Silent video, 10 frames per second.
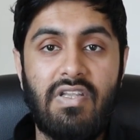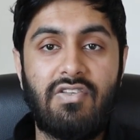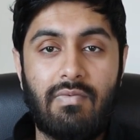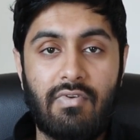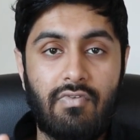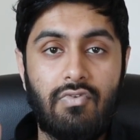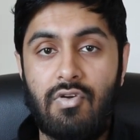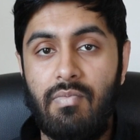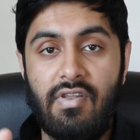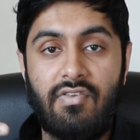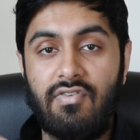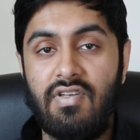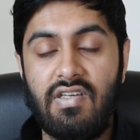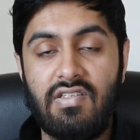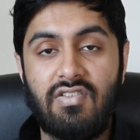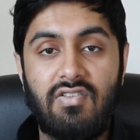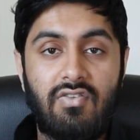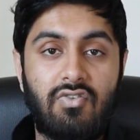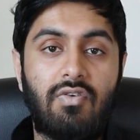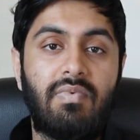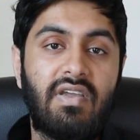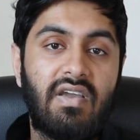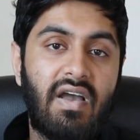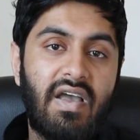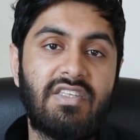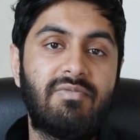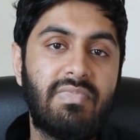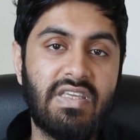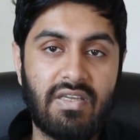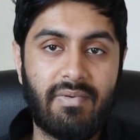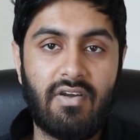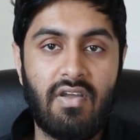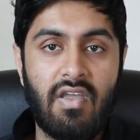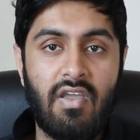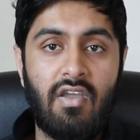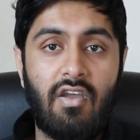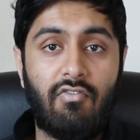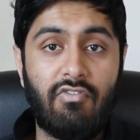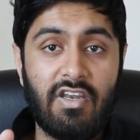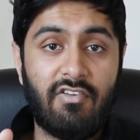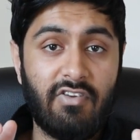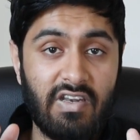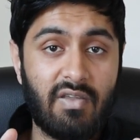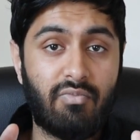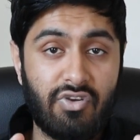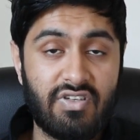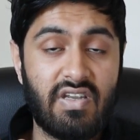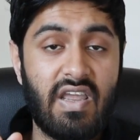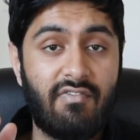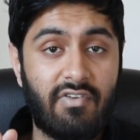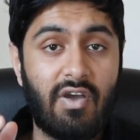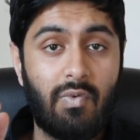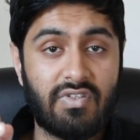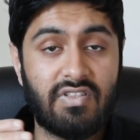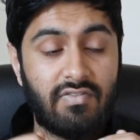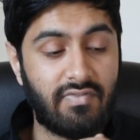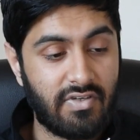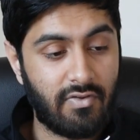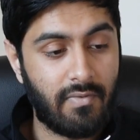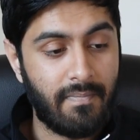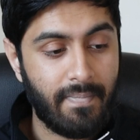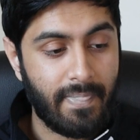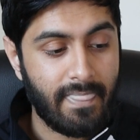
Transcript: Please comment your thoughts and opinions on each topic I speak about. I really, really appreciate everyone that watches this video.